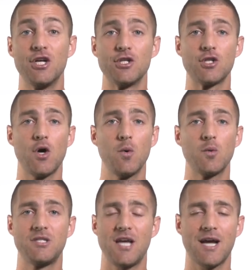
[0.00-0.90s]

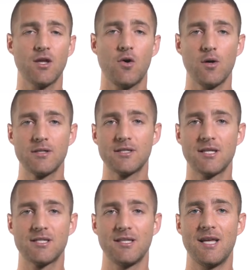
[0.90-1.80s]
So check out the course.
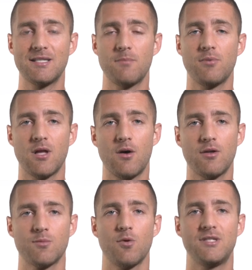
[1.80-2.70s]
It's linked up below.
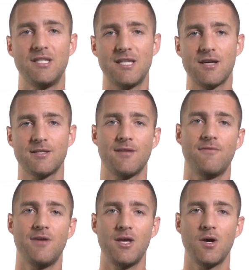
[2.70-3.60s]
There's more details in the
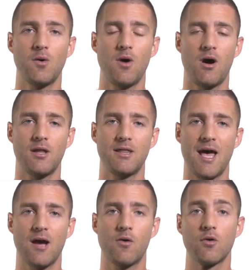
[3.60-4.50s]
video on
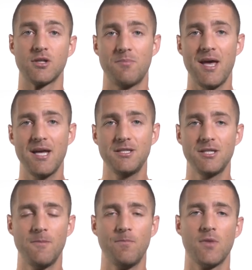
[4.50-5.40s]
that course page.